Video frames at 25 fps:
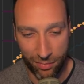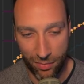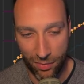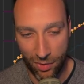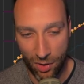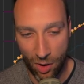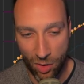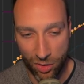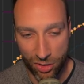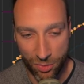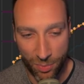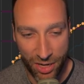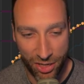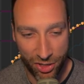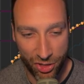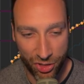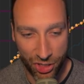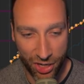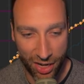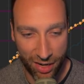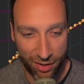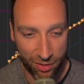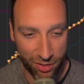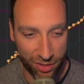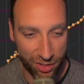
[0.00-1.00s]
automation
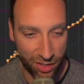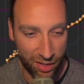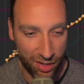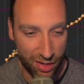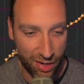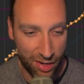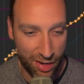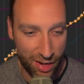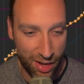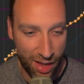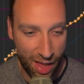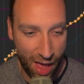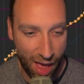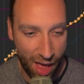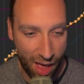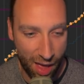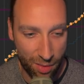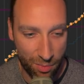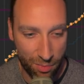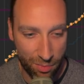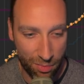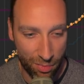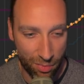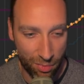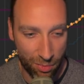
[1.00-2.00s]
channels,
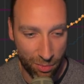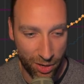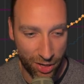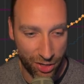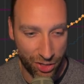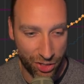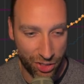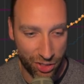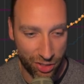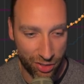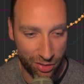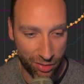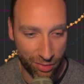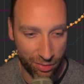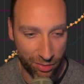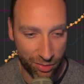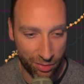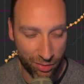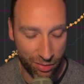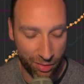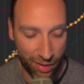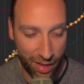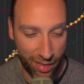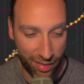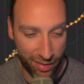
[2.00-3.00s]
which
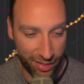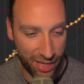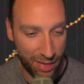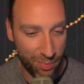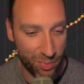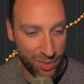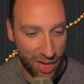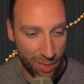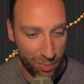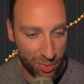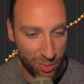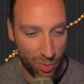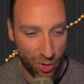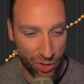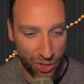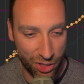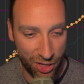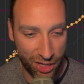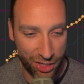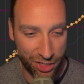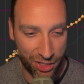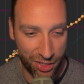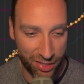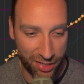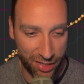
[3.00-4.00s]
at the same time as
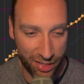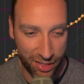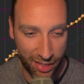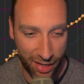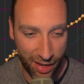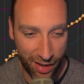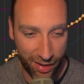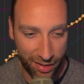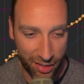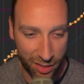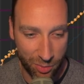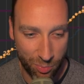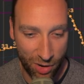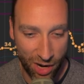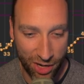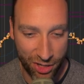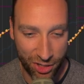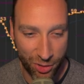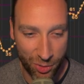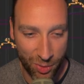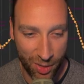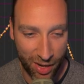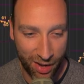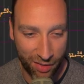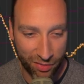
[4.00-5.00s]
modulation is an expression.
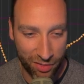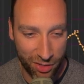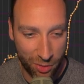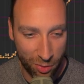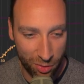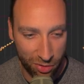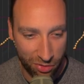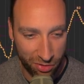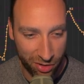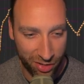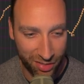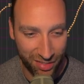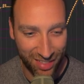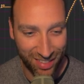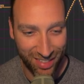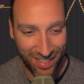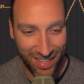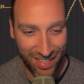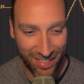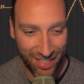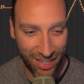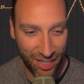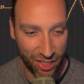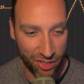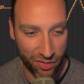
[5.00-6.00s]
So I have to go through and
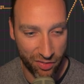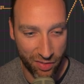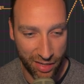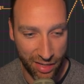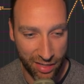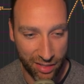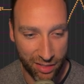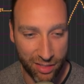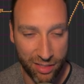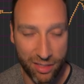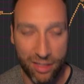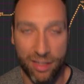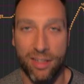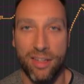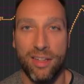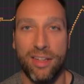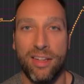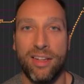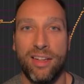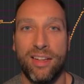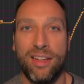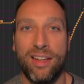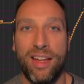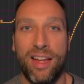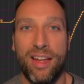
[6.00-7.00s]
delete each of these
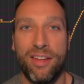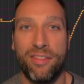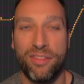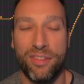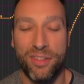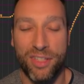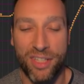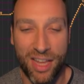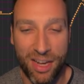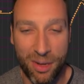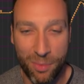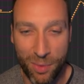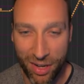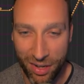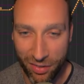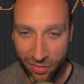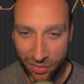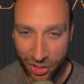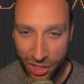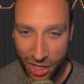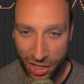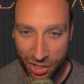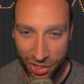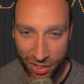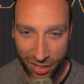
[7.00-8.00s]
if there's any way of
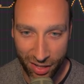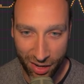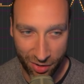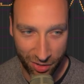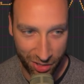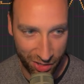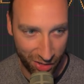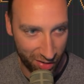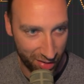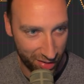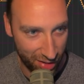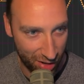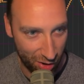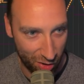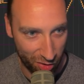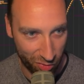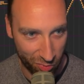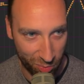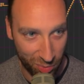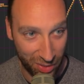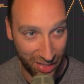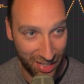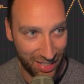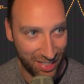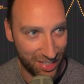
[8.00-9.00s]
changing that or turning that off,
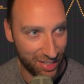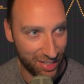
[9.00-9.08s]
please